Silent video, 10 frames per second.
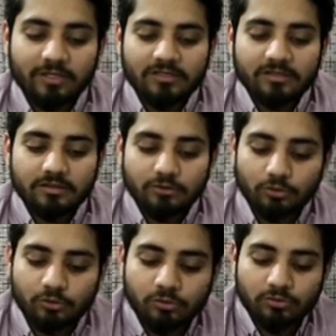best
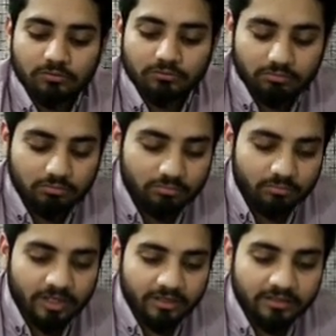to
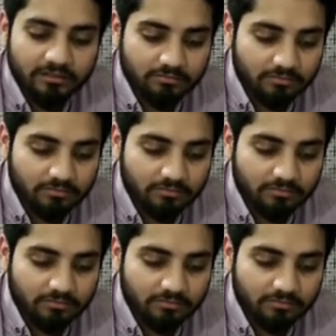make it